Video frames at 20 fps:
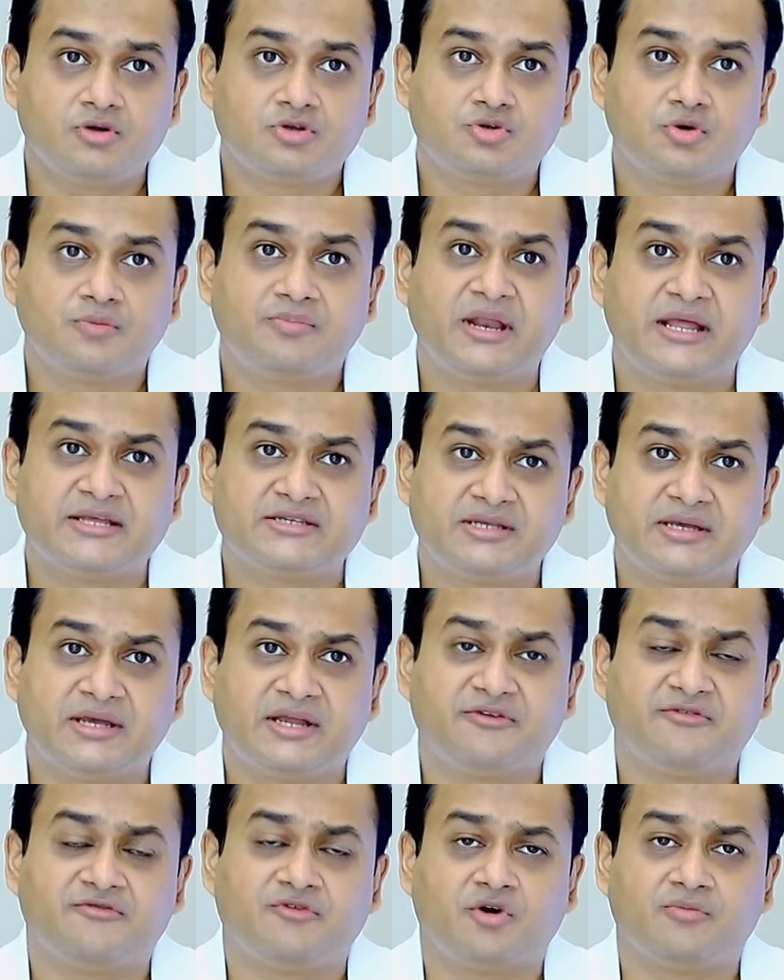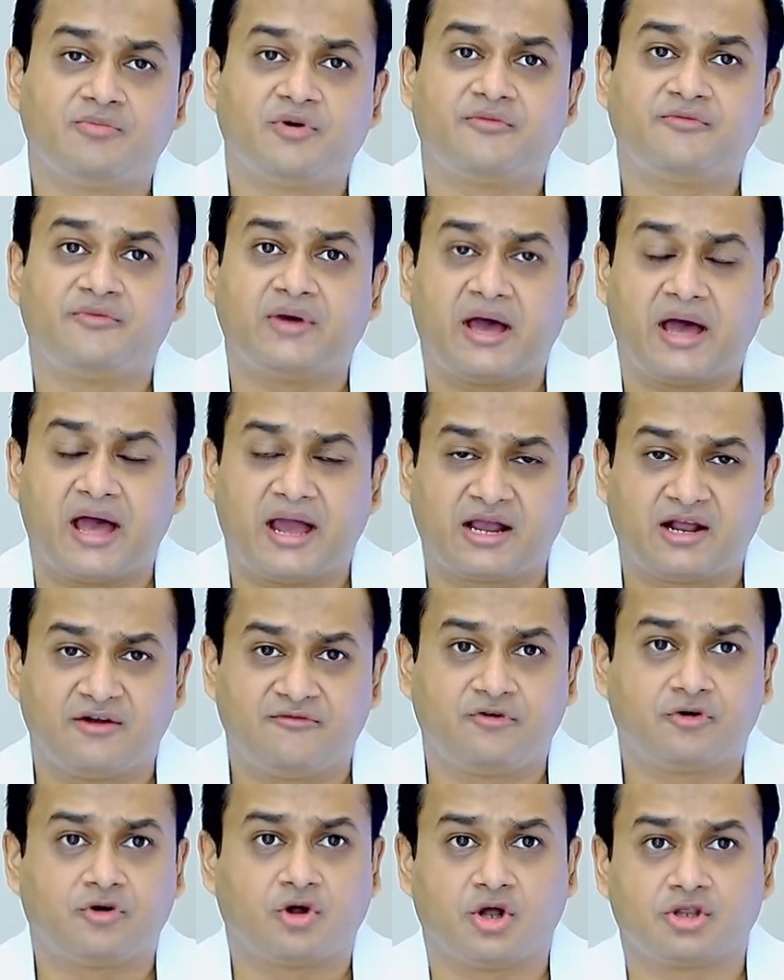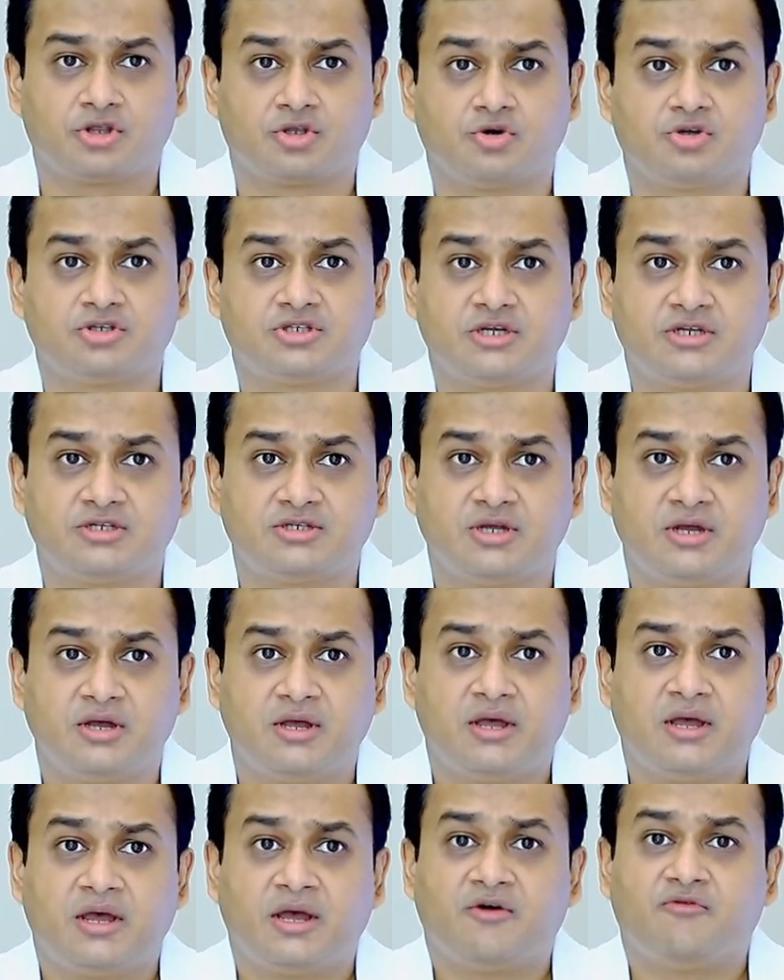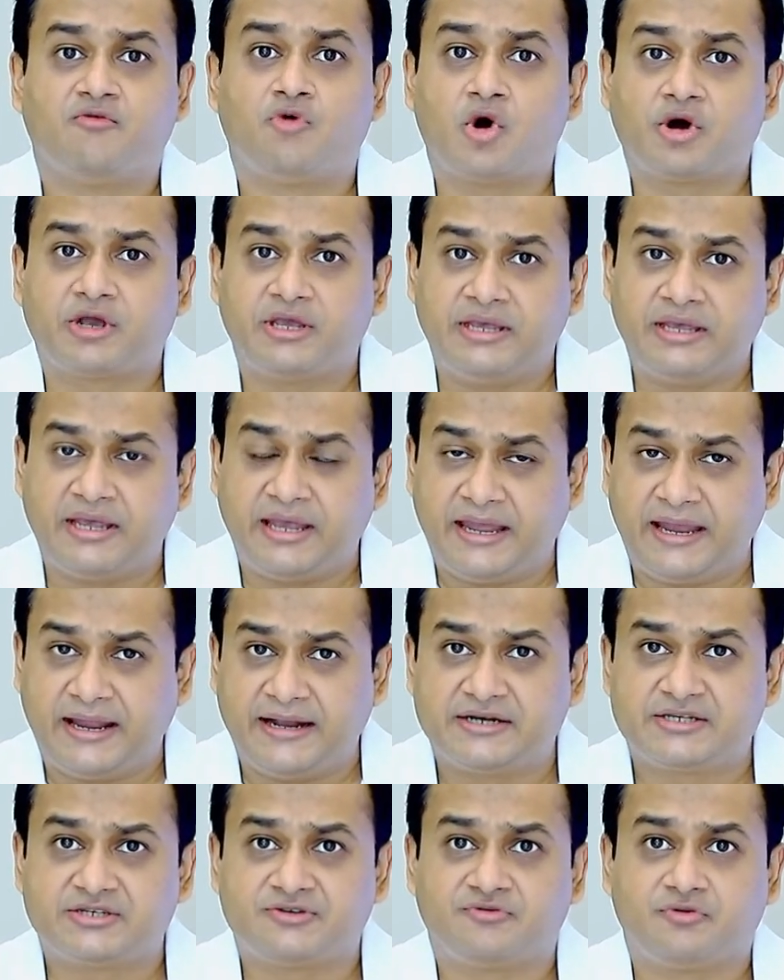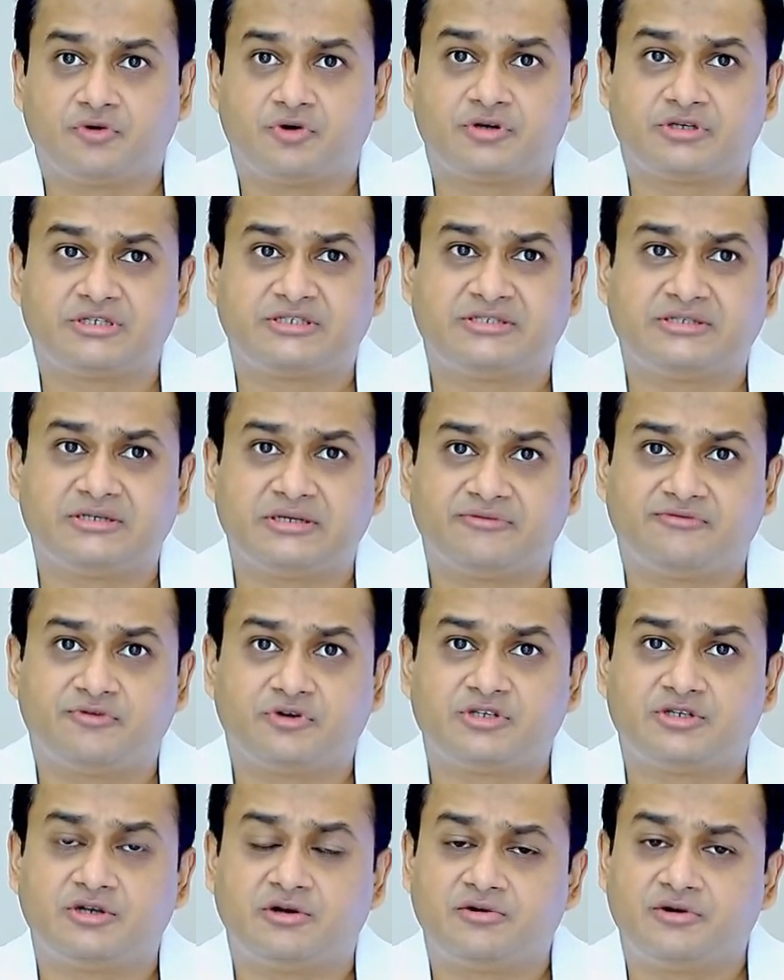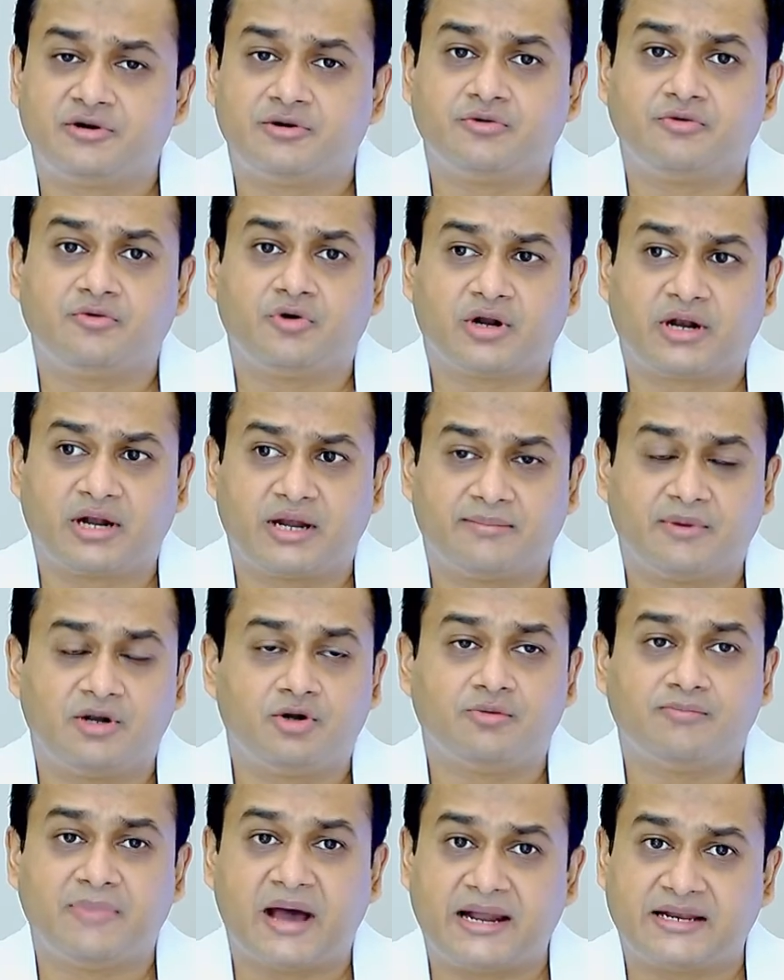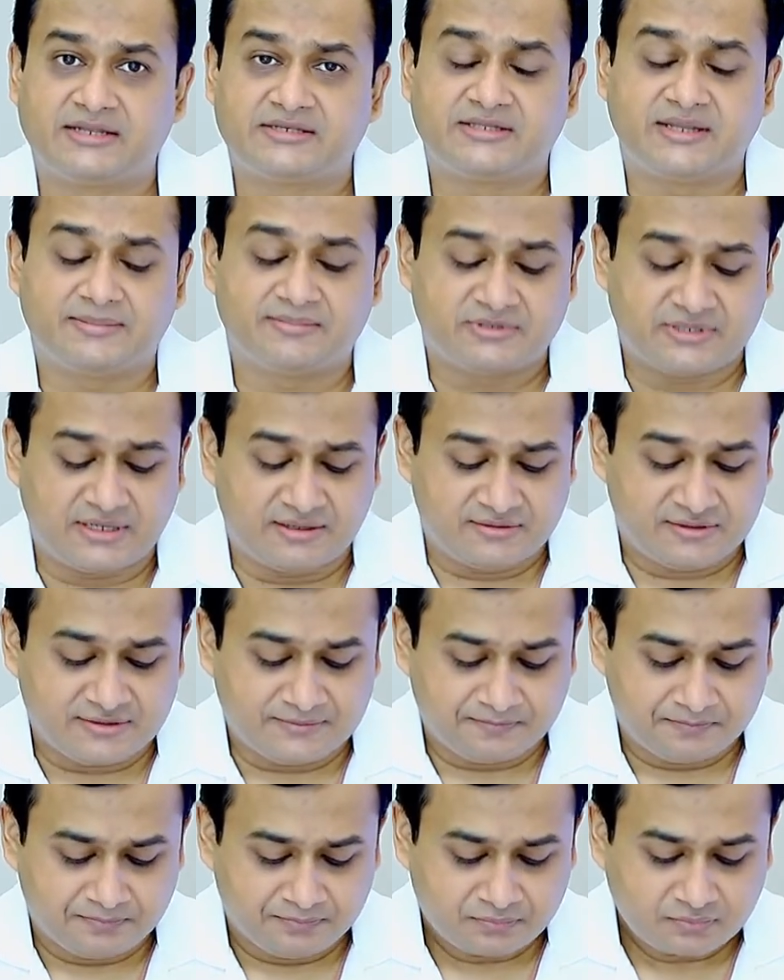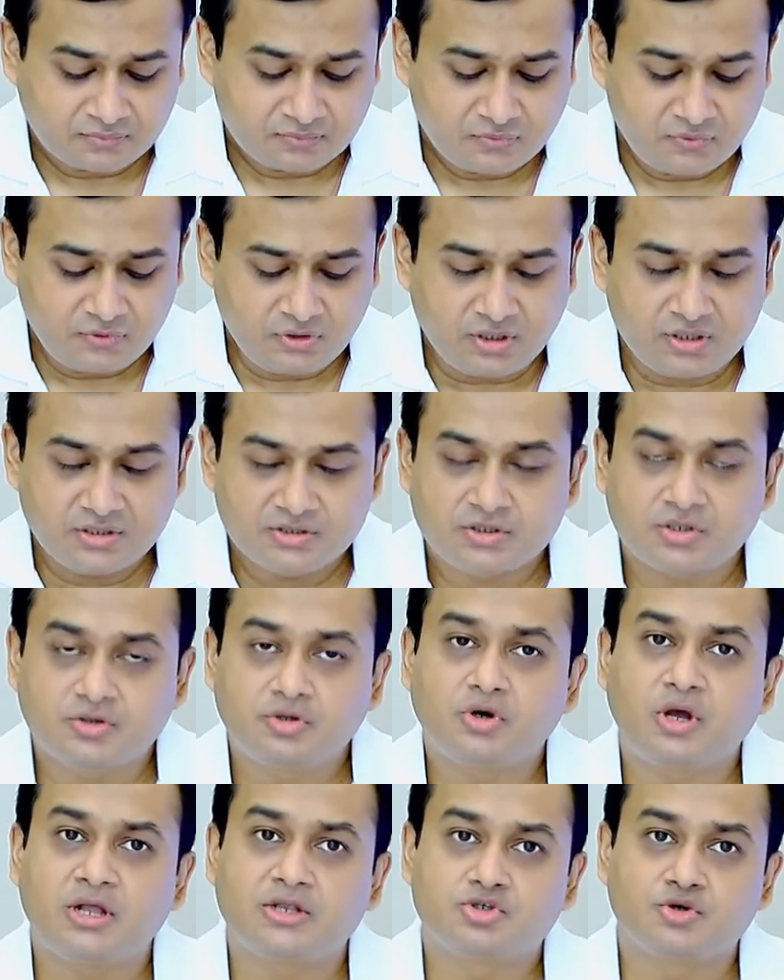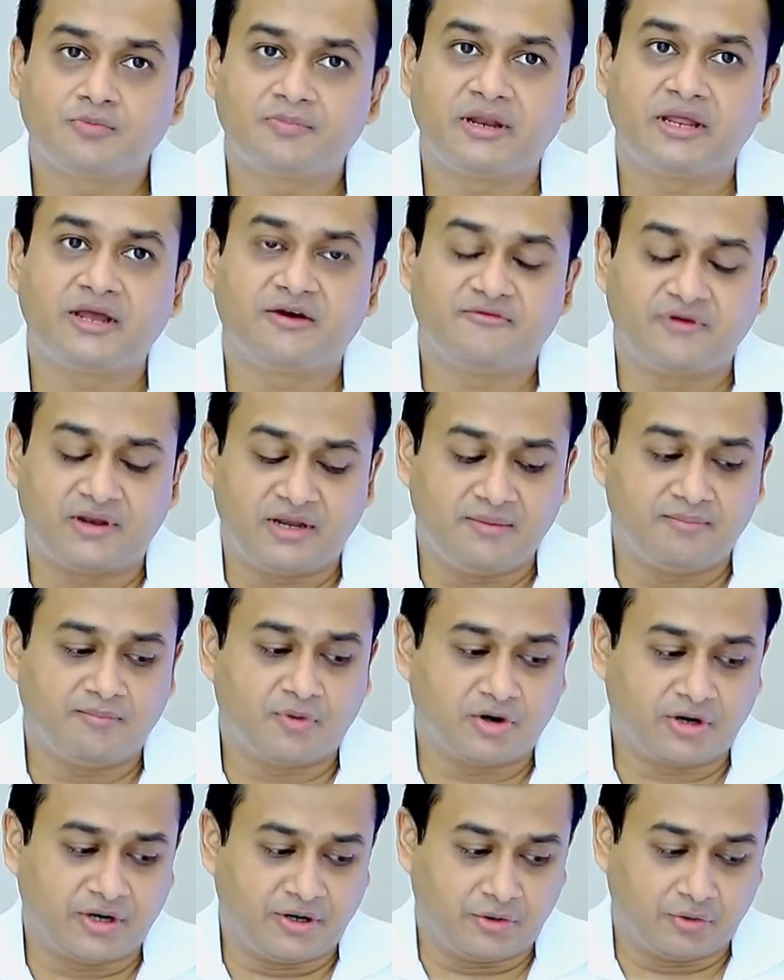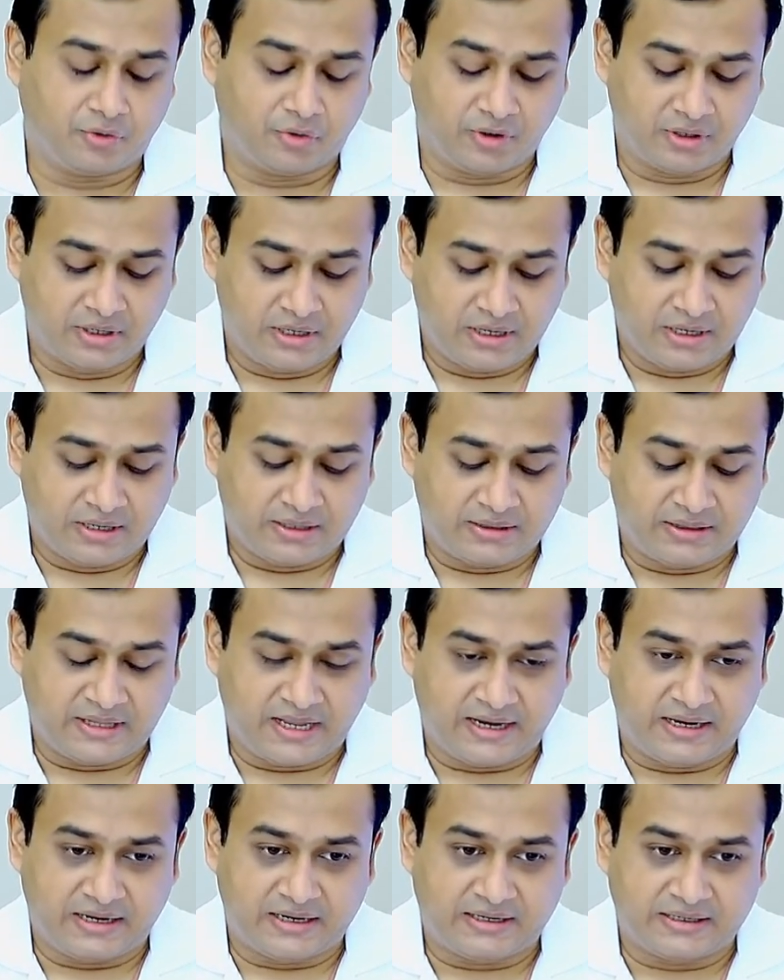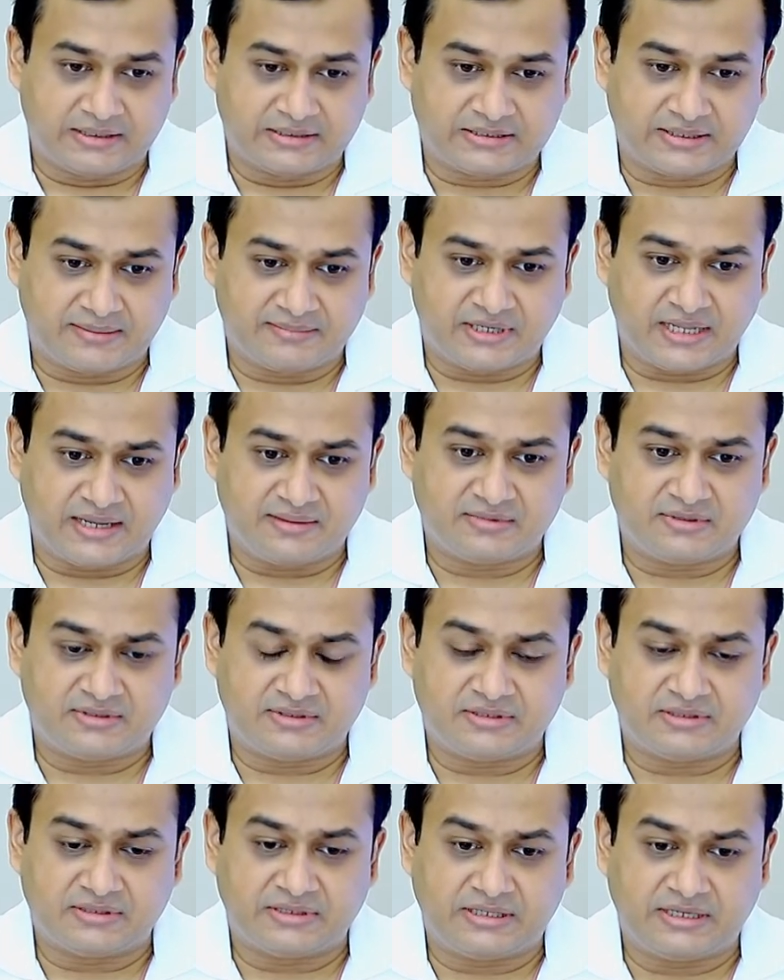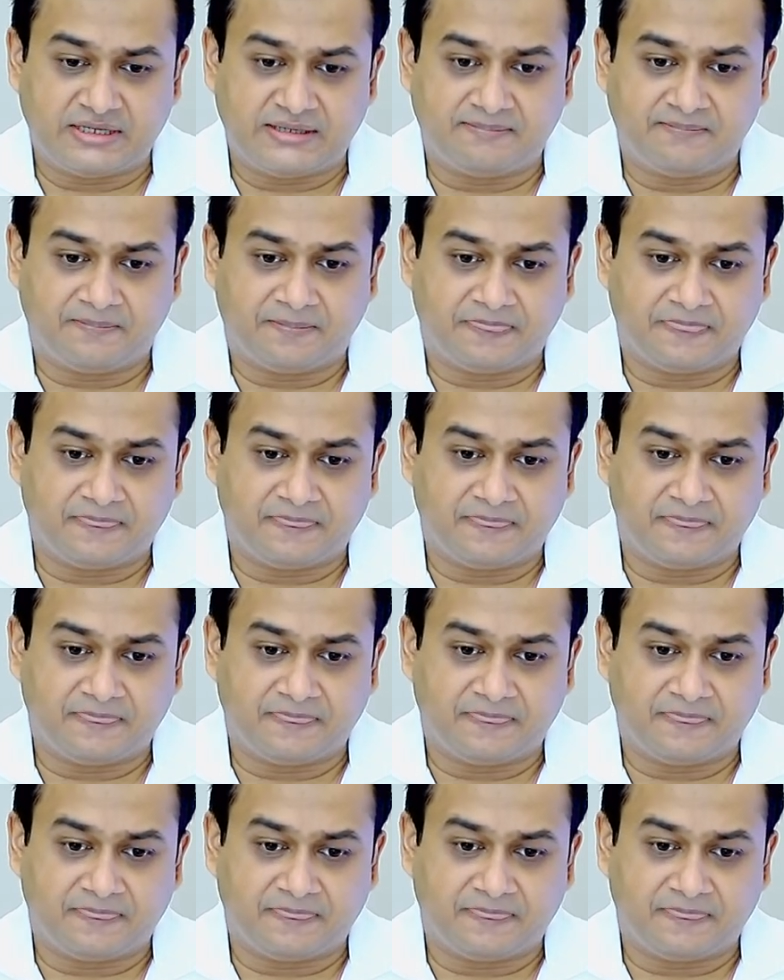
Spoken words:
So bracing in the form of ankle foot orthosis, walking aids for children who are unable to balance themselves. So they also play a very important role. Then sometimes the